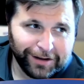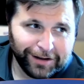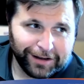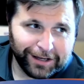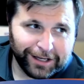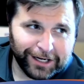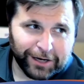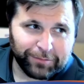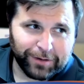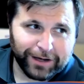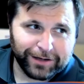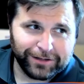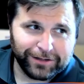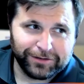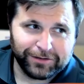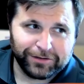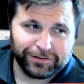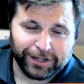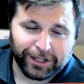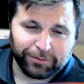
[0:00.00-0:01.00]
And I might need
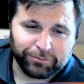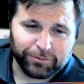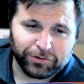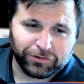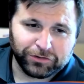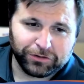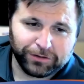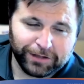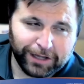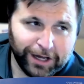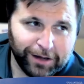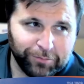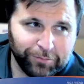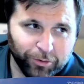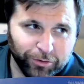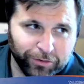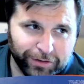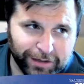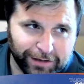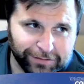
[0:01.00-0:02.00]
to tell them to chill out
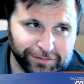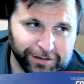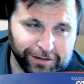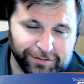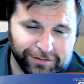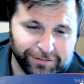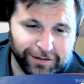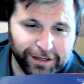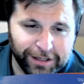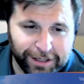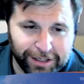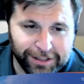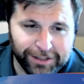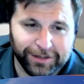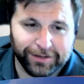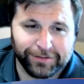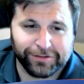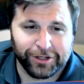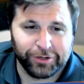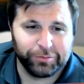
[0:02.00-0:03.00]
more than I say stay heated.
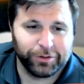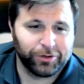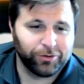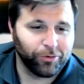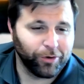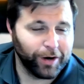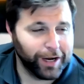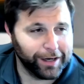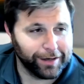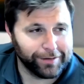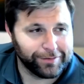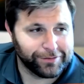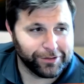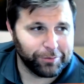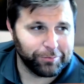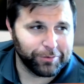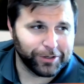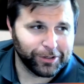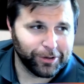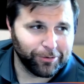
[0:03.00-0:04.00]
It's going to be Greg, so
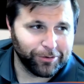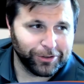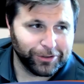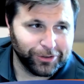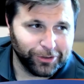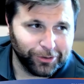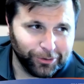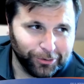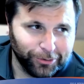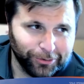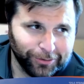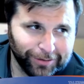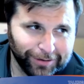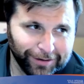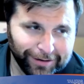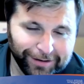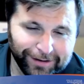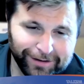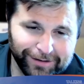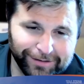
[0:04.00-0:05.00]
I'm going to go to you.
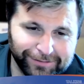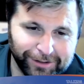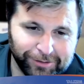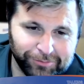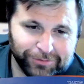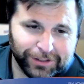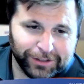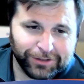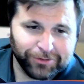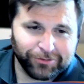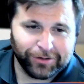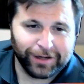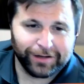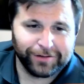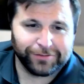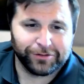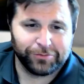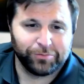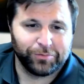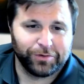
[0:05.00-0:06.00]
Seems like you got
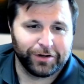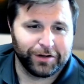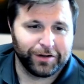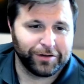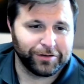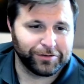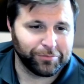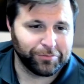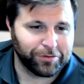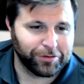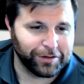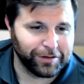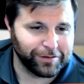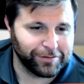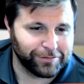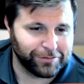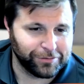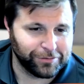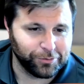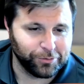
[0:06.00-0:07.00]
some uh, some
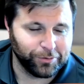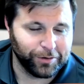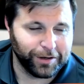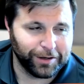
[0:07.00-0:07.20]
things to